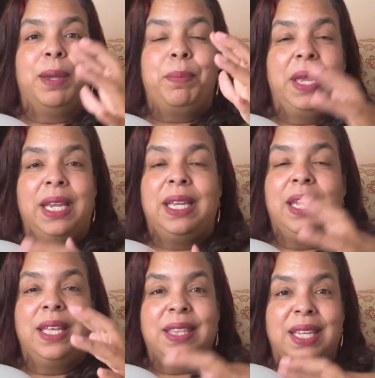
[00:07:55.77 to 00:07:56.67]

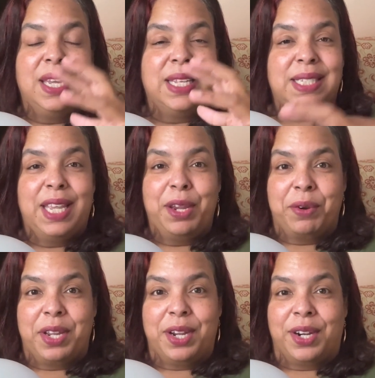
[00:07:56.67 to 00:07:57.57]
picking the
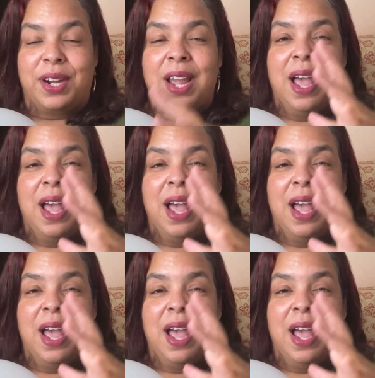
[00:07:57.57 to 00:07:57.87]
interior